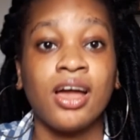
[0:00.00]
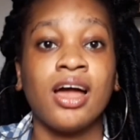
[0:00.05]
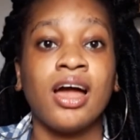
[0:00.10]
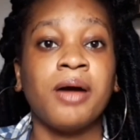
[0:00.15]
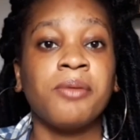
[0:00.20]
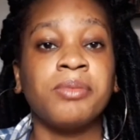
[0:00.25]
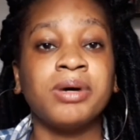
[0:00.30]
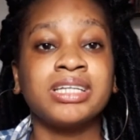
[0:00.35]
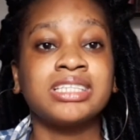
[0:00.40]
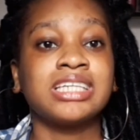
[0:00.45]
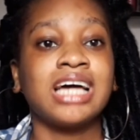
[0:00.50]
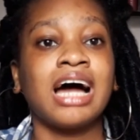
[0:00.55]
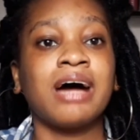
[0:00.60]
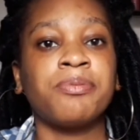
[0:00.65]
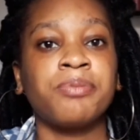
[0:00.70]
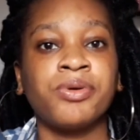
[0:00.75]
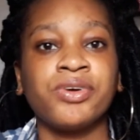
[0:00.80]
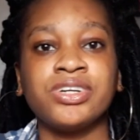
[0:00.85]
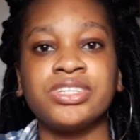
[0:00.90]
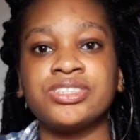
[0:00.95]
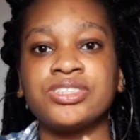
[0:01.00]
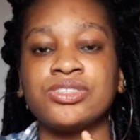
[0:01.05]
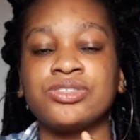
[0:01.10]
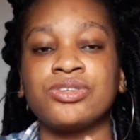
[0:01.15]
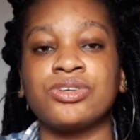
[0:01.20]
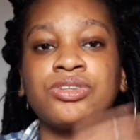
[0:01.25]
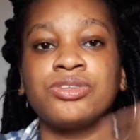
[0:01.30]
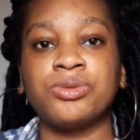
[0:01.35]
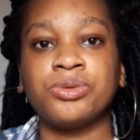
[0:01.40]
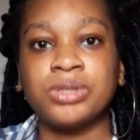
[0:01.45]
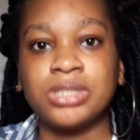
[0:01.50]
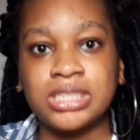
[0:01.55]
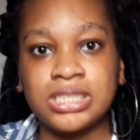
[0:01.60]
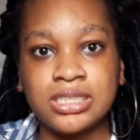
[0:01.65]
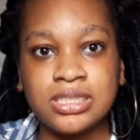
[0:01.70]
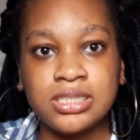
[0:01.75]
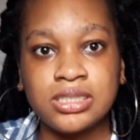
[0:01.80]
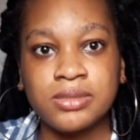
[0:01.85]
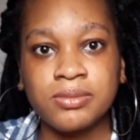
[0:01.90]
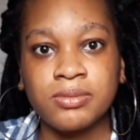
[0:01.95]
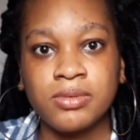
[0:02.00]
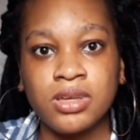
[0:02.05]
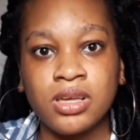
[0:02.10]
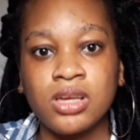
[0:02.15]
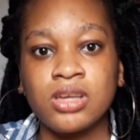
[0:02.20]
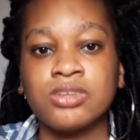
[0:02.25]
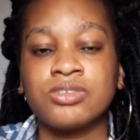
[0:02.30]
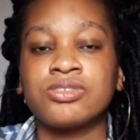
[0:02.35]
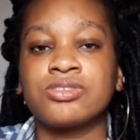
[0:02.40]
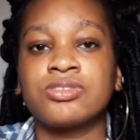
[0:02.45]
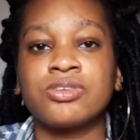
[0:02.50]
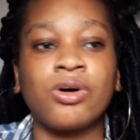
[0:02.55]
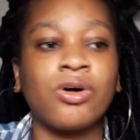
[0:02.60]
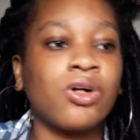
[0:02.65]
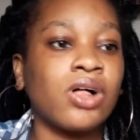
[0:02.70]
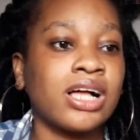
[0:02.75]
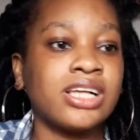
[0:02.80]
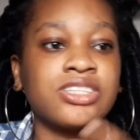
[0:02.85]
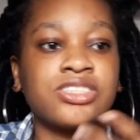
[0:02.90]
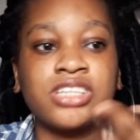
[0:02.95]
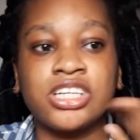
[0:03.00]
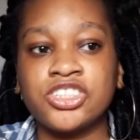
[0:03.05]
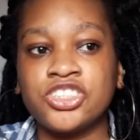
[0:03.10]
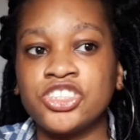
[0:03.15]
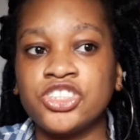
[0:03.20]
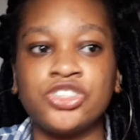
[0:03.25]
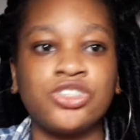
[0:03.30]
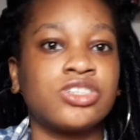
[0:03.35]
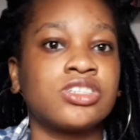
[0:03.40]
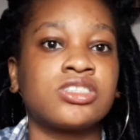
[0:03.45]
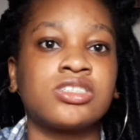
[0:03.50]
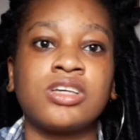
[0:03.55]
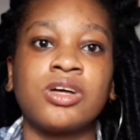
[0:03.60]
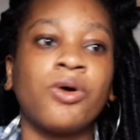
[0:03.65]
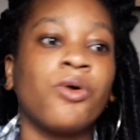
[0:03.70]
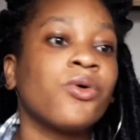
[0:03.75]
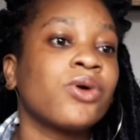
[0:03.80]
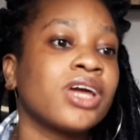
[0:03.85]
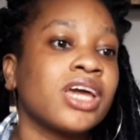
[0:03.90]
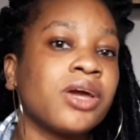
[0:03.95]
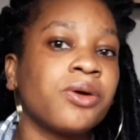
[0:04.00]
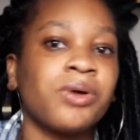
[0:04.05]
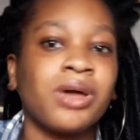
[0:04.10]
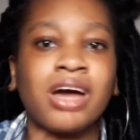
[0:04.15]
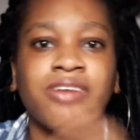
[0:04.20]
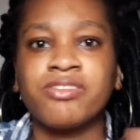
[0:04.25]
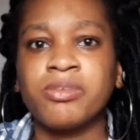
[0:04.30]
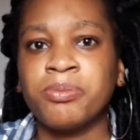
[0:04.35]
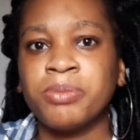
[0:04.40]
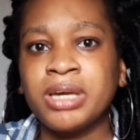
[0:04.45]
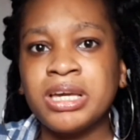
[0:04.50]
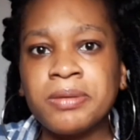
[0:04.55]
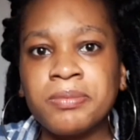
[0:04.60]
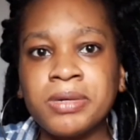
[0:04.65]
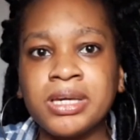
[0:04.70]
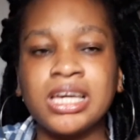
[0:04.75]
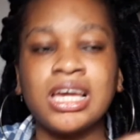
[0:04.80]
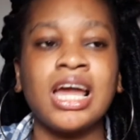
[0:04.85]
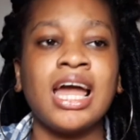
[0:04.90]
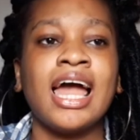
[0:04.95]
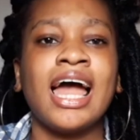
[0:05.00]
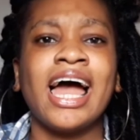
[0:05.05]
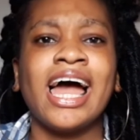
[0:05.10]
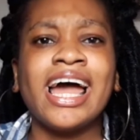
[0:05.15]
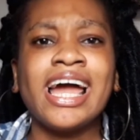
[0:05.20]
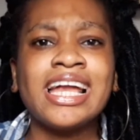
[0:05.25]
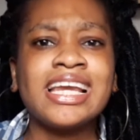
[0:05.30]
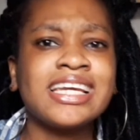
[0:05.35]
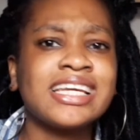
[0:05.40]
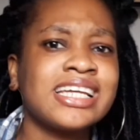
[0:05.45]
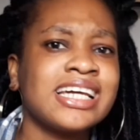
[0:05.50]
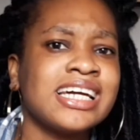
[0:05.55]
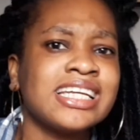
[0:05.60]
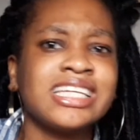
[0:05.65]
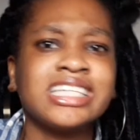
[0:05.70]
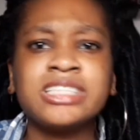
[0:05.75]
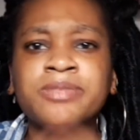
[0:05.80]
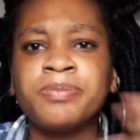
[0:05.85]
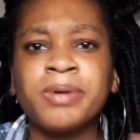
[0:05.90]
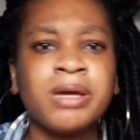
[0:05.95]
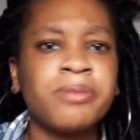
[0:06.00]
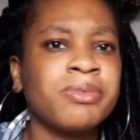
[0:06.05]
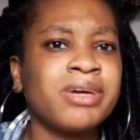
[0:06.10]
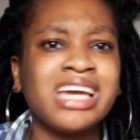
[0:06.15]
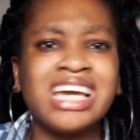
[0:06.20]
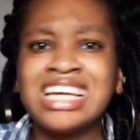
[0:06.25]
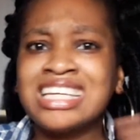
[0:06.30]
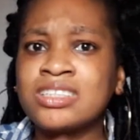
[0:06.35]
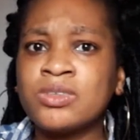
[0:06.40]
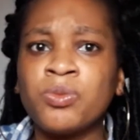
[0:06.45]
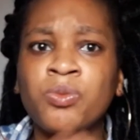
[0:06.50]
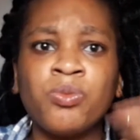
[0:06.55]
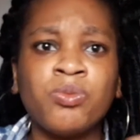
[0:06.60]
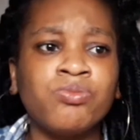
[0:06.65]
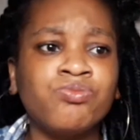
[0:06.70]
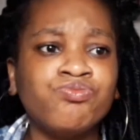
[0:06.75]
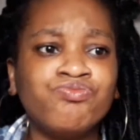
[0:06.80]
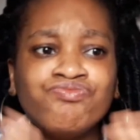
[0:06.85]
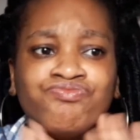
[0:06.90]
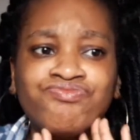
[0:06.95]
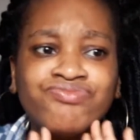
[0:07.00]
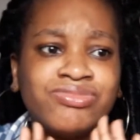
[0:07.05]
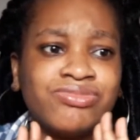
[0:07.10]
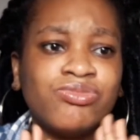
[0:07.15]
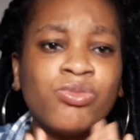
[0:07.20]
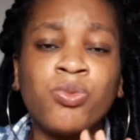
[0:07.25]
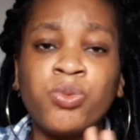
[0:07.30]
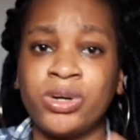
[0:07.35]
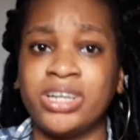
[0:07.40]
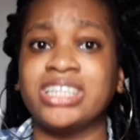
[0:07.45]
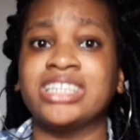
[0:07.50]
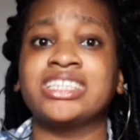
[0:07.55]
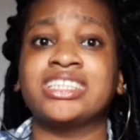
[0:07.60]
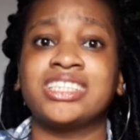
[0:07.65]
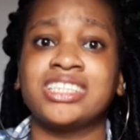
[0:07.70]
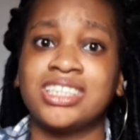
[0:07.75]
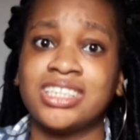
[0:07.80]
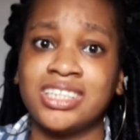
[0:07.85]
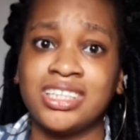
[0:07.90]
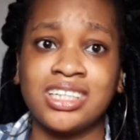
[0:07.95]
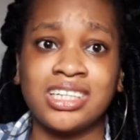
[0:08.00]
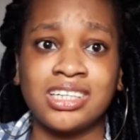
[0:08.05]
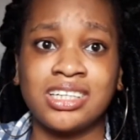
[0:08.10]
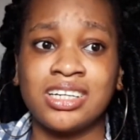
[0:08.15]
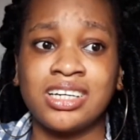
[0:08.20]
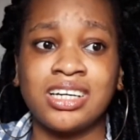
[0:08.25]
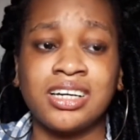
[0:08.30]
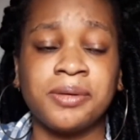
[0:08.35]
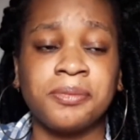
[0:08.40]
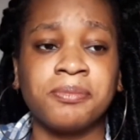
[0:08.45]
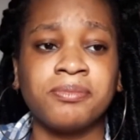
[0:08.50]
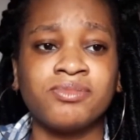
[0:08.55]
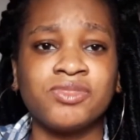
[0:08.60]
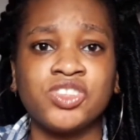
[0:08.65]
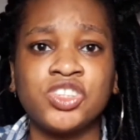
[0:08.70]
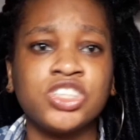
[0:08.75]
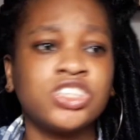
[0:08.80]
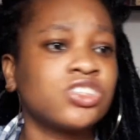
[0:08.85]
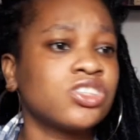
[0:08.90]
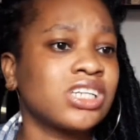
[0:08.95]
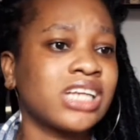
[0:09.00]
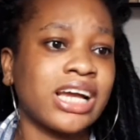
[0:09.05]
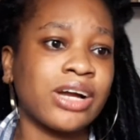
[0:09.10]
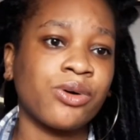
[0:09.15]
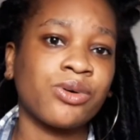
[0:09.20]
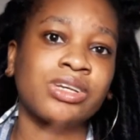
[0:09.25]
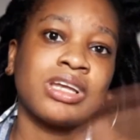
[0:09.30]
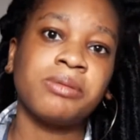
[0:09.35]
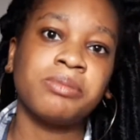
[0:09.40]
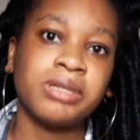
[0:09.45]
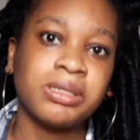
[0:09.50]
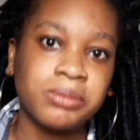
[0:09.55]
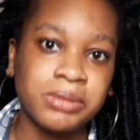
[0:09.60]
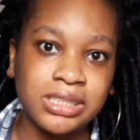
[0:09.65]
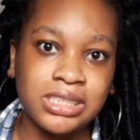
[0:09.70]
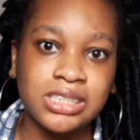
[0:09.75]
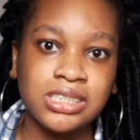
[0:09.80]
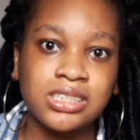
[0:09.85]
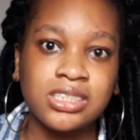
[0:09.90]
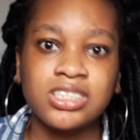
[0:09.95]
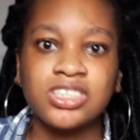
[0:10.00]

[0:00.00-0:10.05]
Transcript: But her parents did not know this. Saul and Sachi just said, okay, we have a baby, and this baby is weird. She's not like other babies.